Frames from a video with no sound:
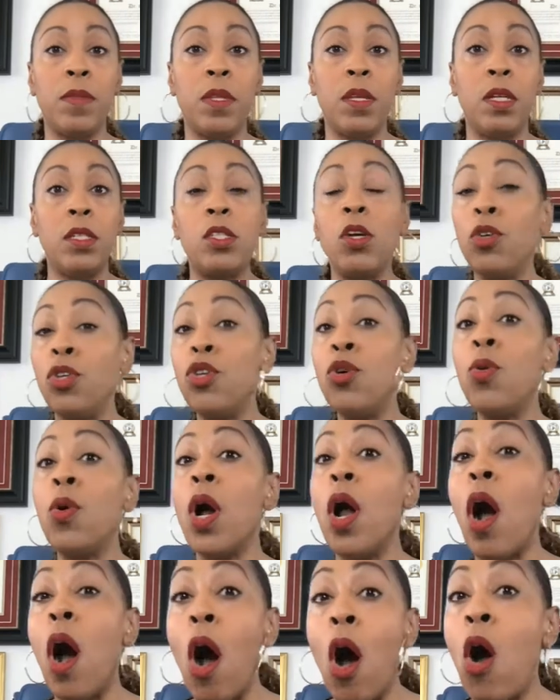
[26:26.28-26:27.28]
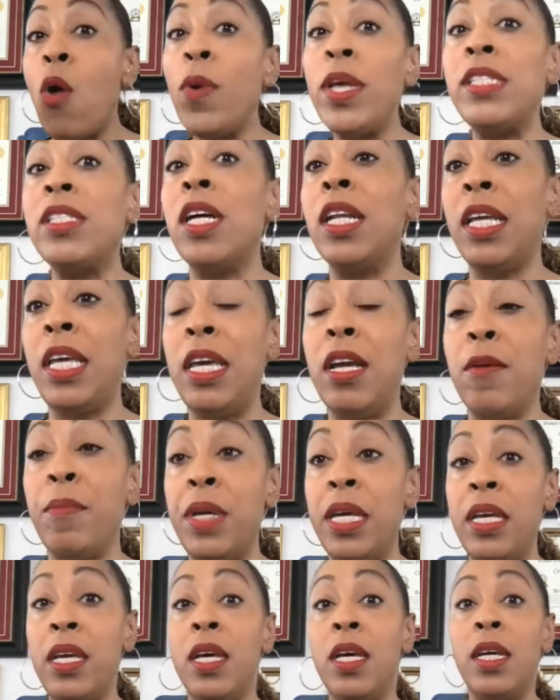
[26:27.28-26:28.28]
So you are always going to hear
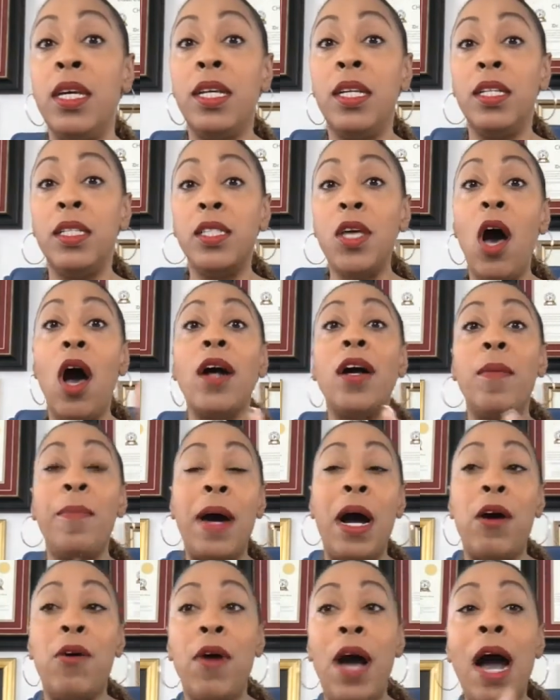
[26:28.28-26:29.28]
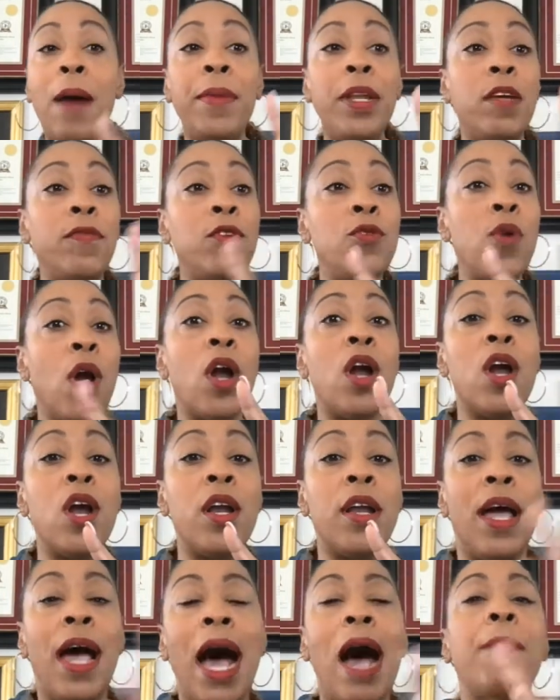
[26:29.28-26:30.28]
me talk about, how many of you
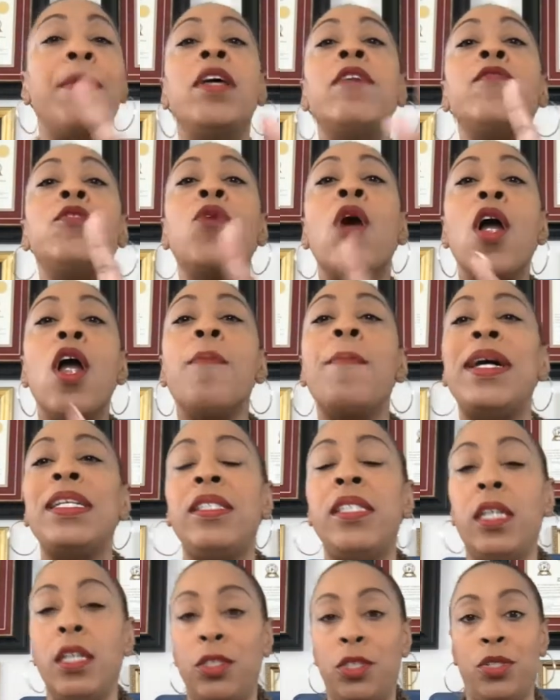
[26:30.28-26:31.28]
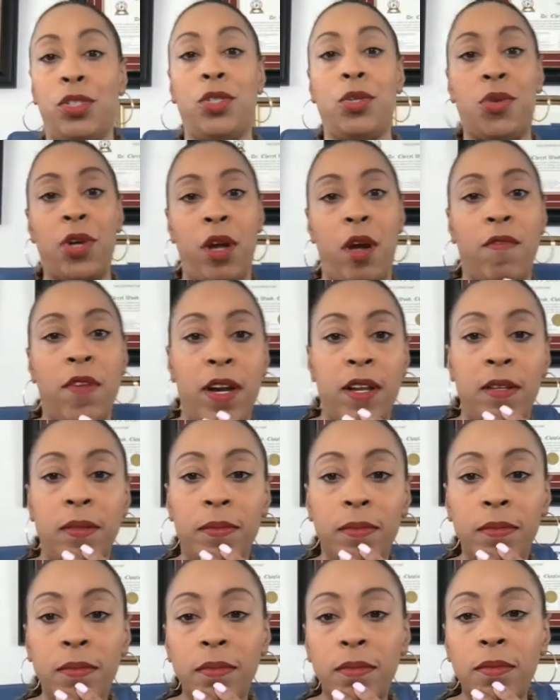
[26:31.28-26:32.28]
heard my signature story already?
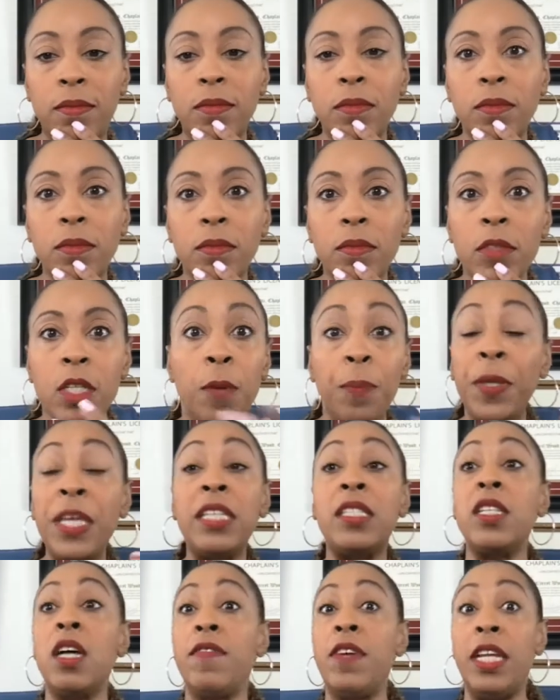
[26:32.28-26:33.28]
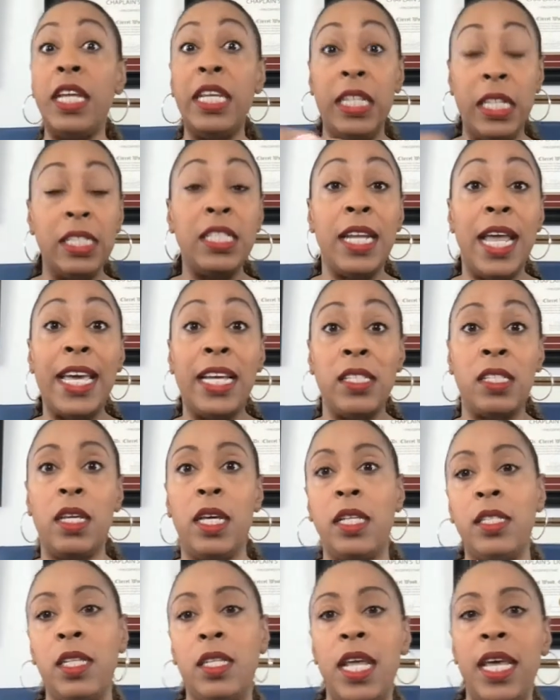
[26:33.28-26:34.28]
A piece of it in
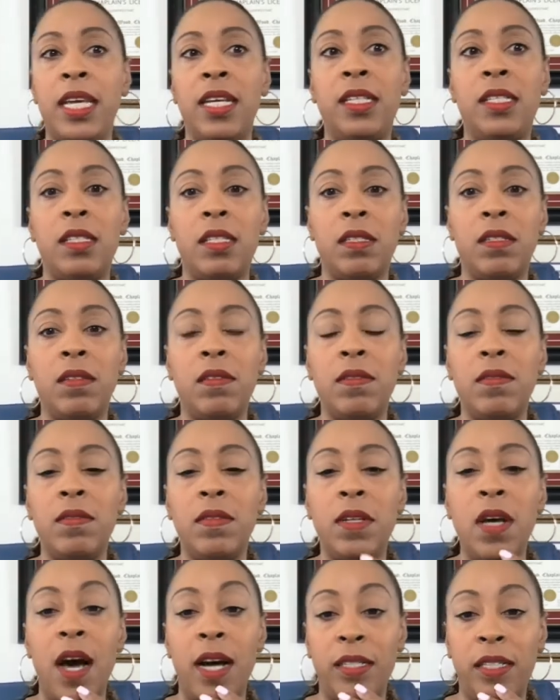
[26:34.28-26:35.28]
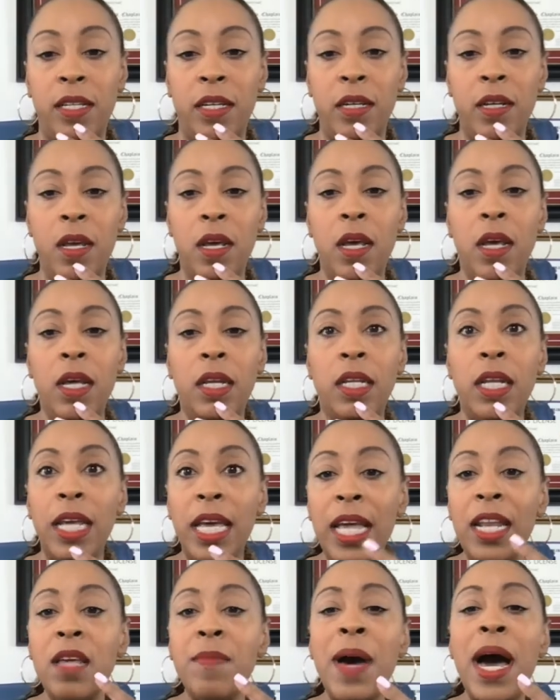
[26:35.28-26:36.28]
today's content. Did
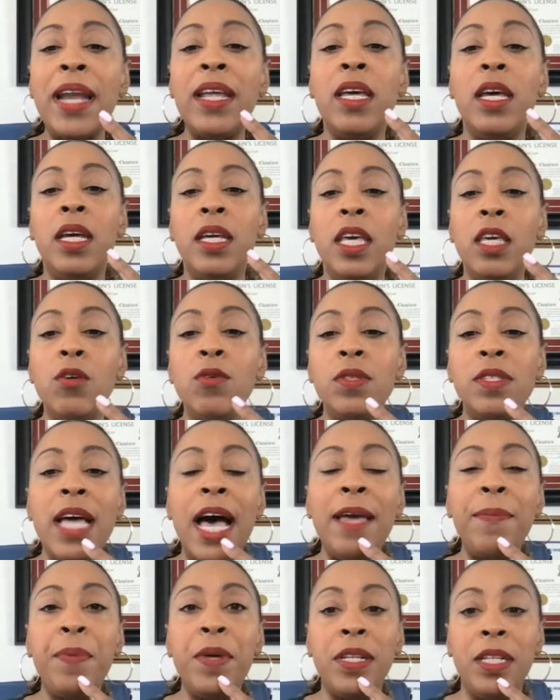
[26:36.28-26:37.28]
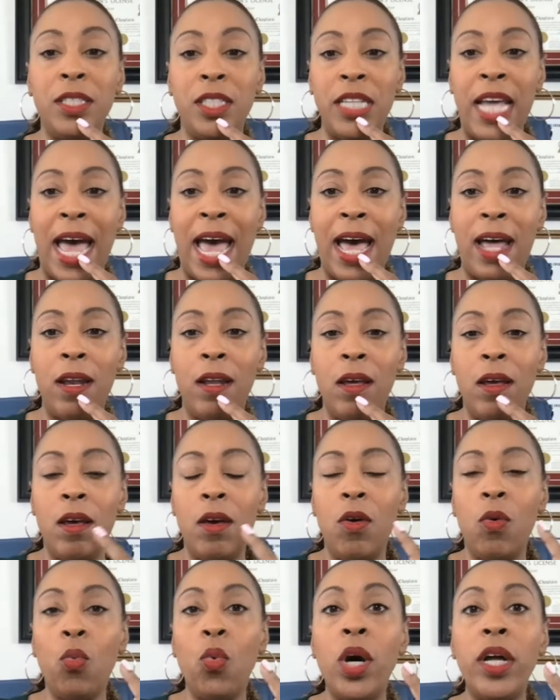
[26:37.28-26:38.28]
anybody, can you type in the chat,
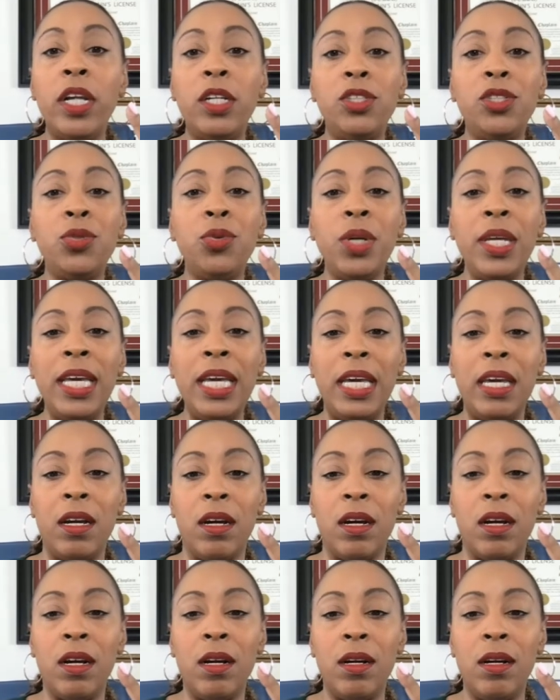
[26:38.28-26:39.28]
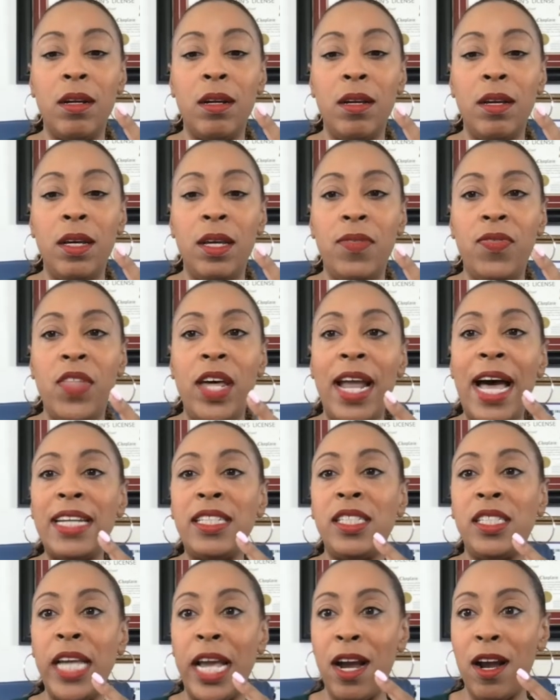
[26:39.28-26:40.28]
what did you hear that I
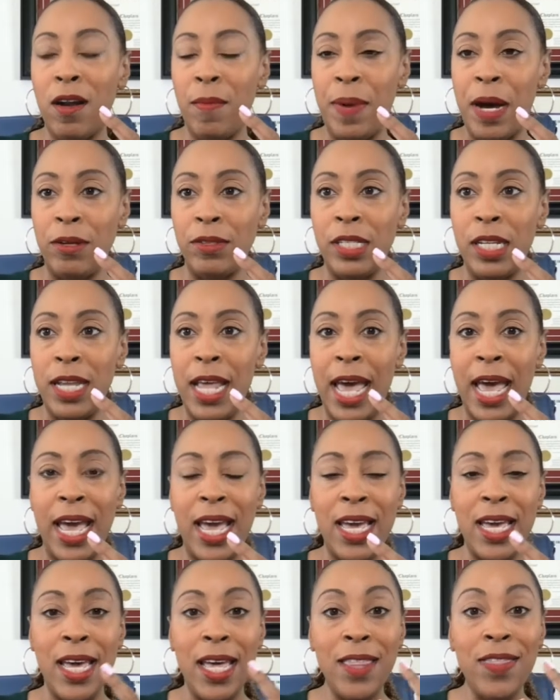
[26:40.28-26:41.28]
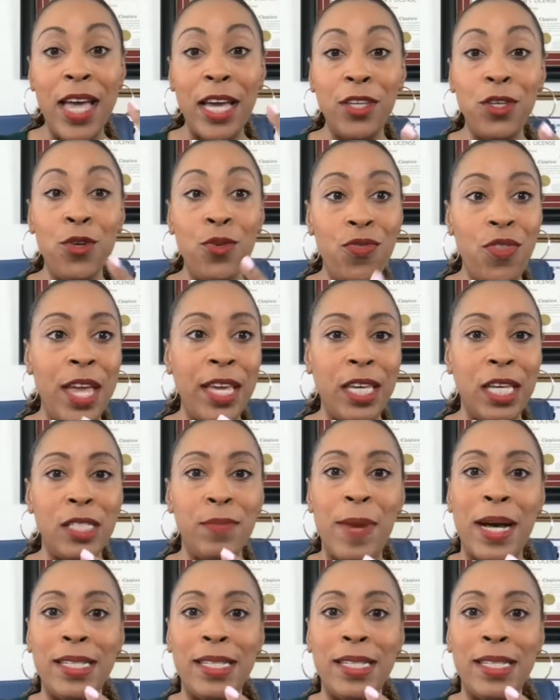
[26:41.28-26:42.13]
shared about today that you think is my